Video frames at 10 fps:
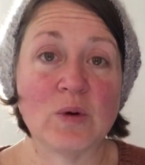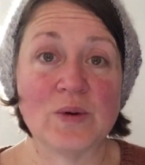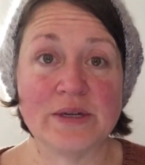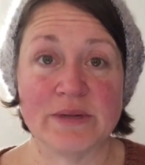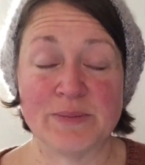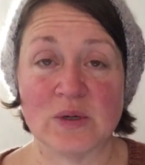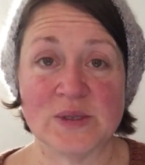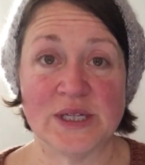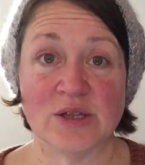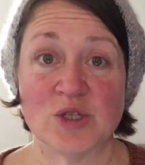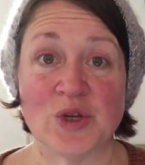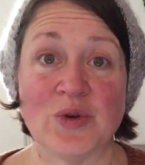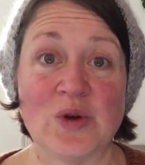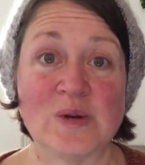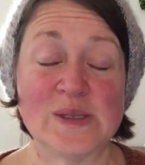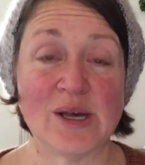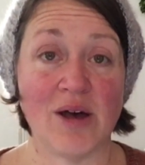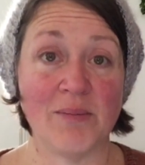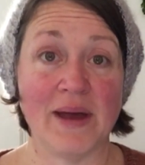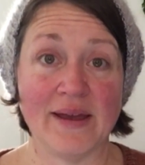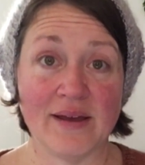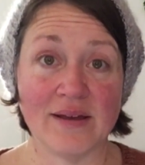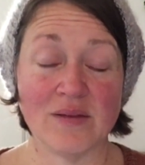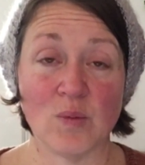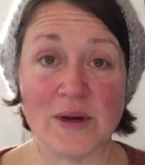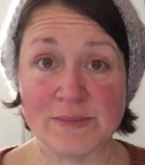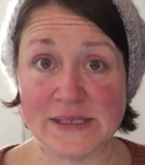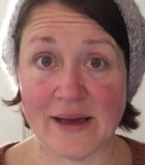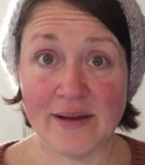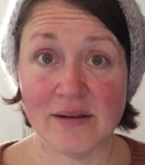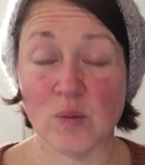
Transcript: going to be posting the show notes on my website,